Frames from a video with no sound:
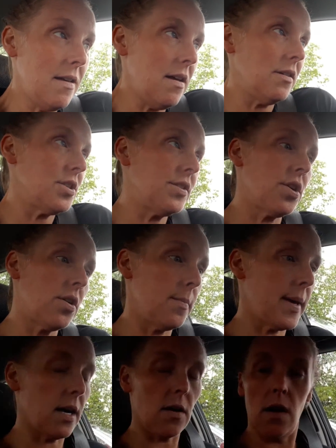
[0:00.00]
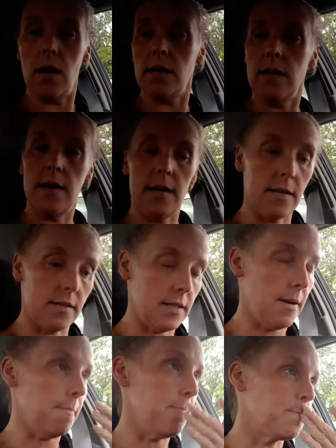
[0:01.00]
I'll just turn it back on
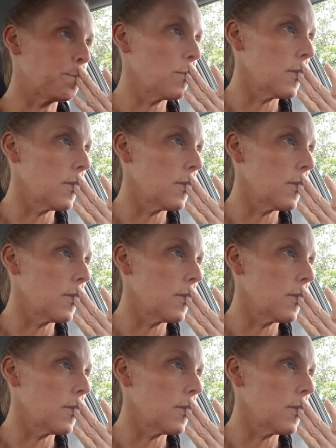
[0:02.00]
and